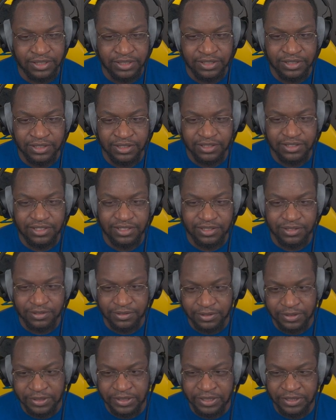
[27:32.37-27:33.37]
It looks like
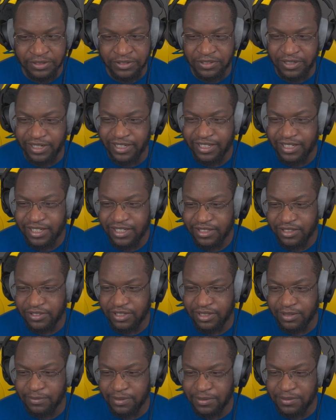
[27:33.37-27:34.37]
they're trying
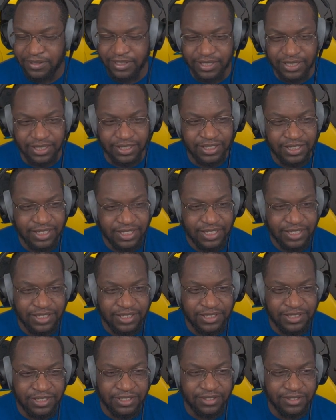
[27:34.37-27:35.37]
to make you
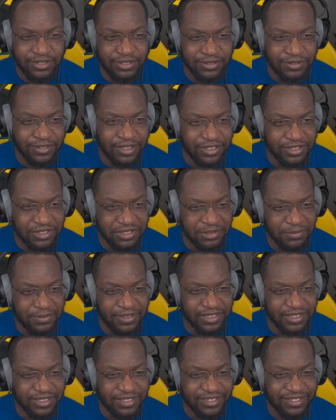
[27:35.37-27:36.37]
do an archer
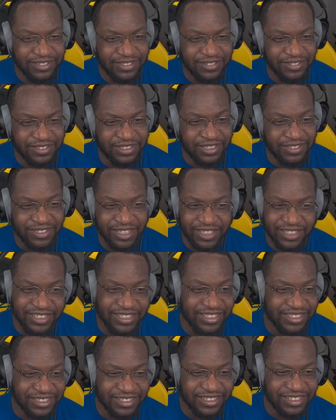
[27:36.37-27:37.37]
build, which I'm not
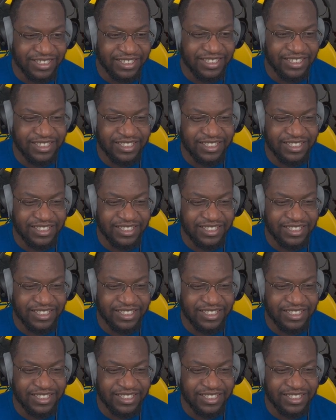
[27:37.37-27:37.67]
against.